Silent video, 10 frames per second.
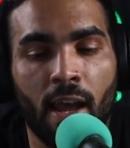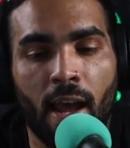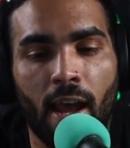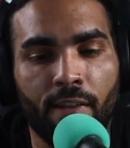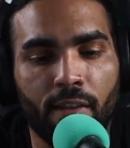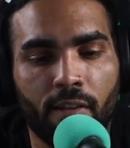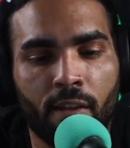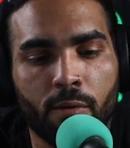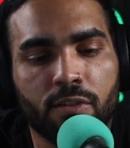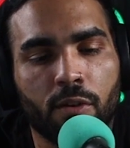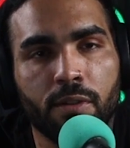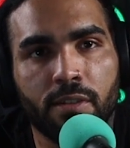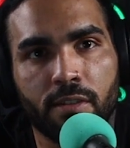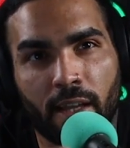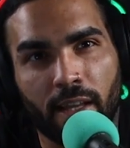And there was
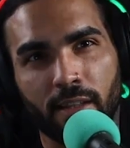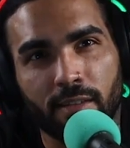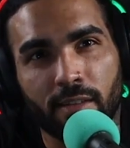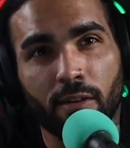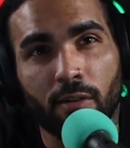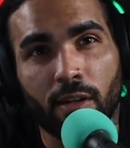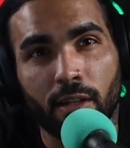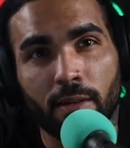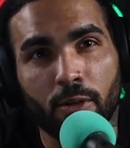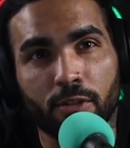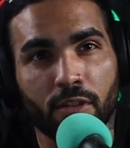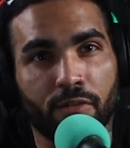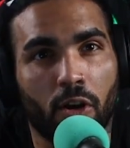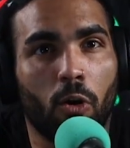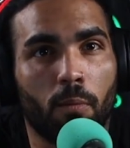always like these little glimmers of
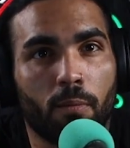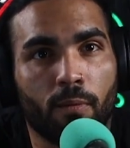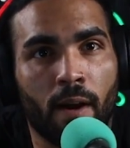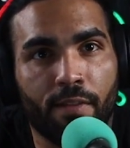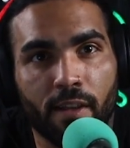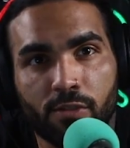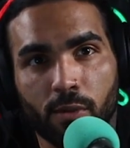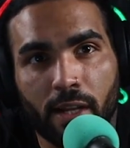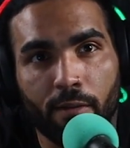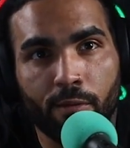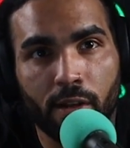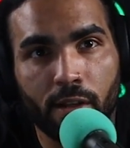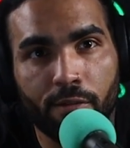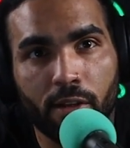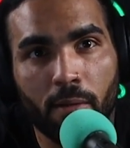hope, right? Things would get
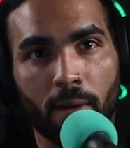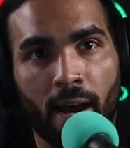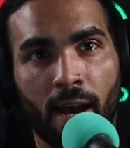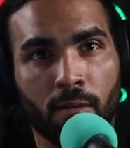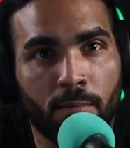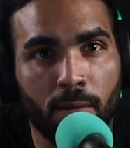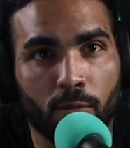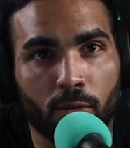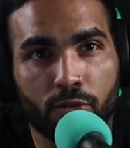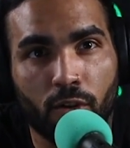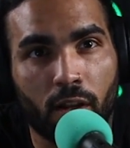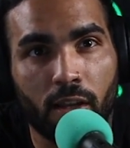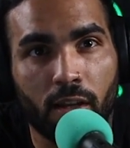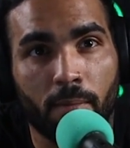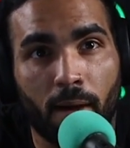really, really bad. People were
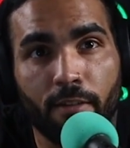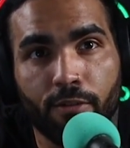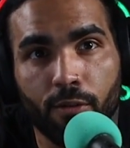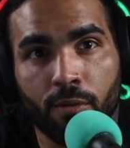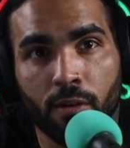struggling to buy food.